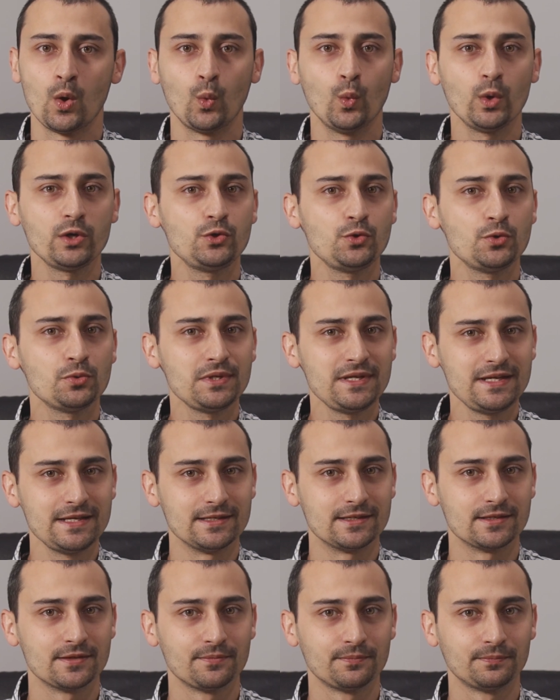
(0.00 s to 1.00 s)
What do you
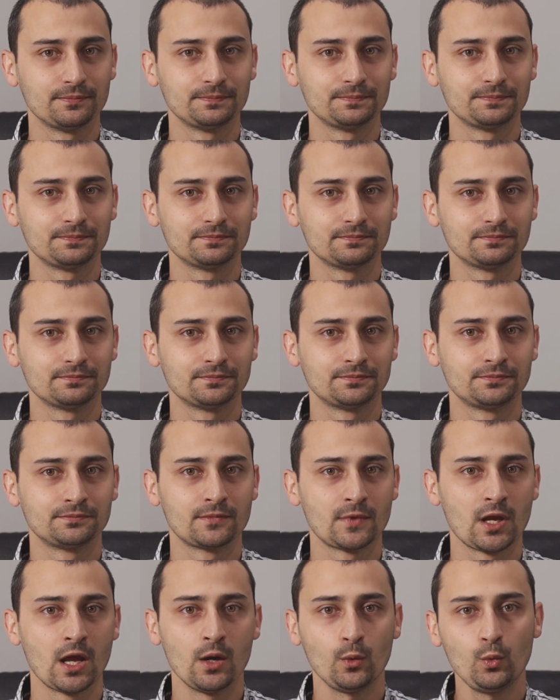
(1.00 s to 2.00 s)
need?
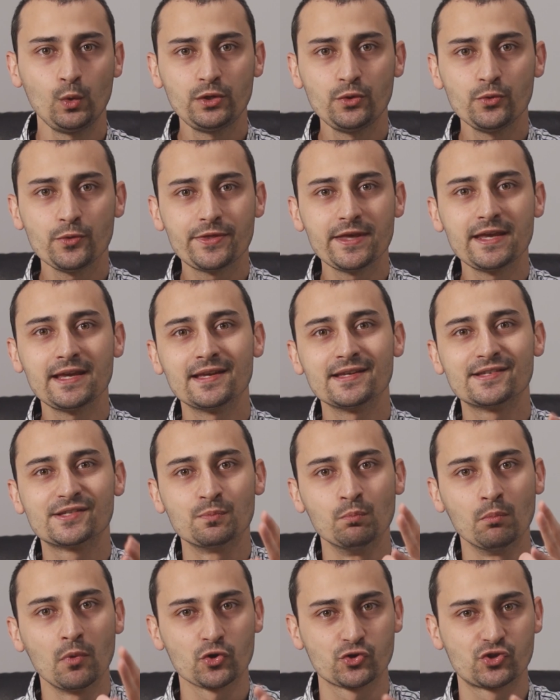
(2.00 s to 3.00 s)
What do you think is
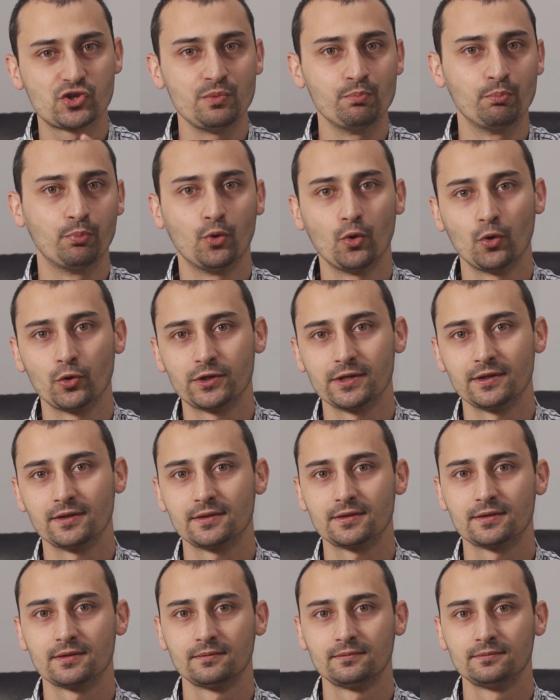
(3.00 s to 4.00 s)
most
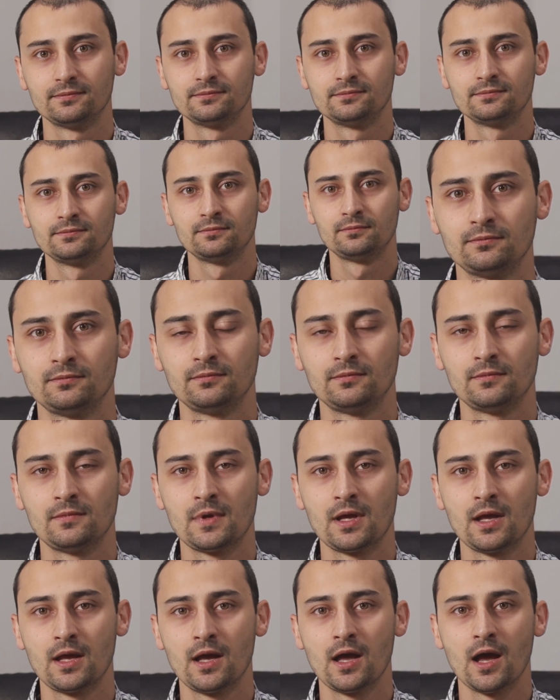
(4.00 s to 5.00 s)
important?
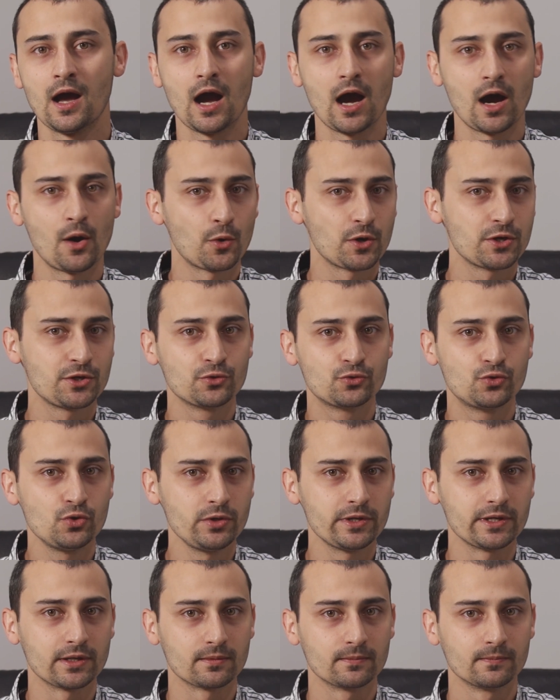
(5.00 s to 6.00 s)
How are you
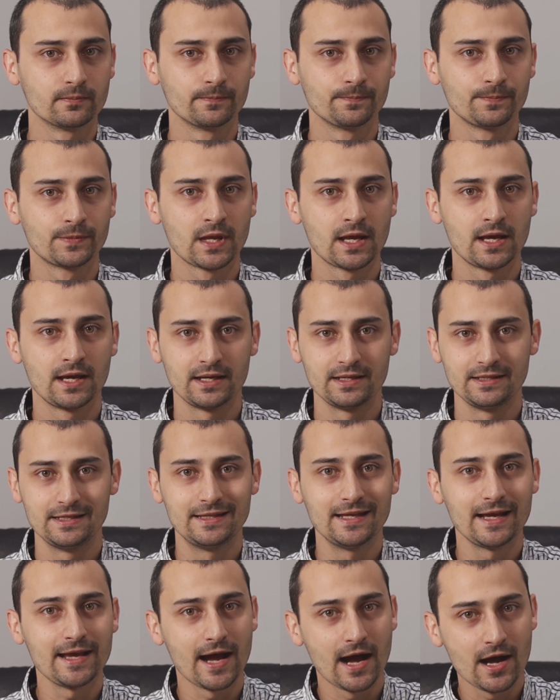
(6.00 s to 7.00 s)
doing?
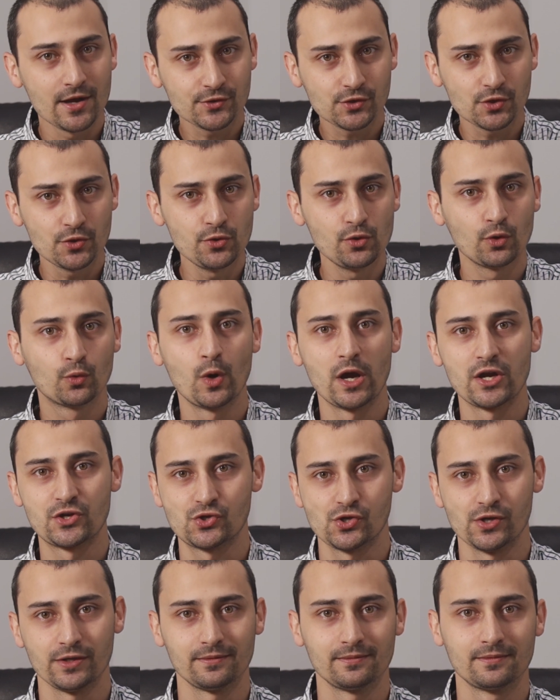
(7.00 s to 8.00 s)
Did I answer your
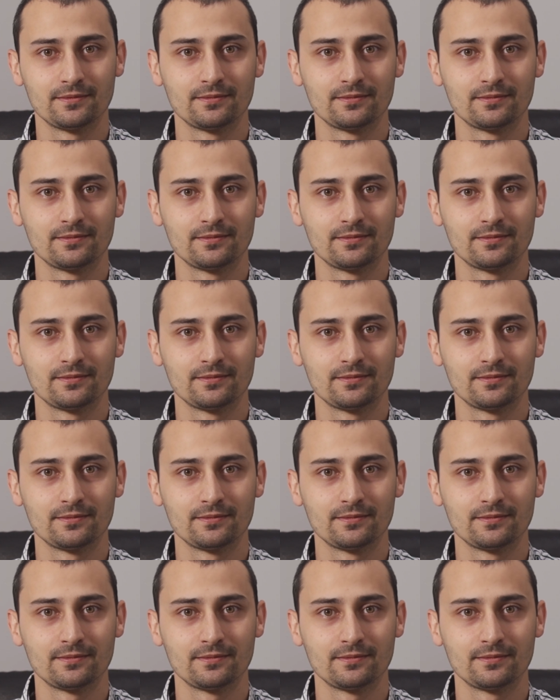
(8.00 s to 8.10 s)
question?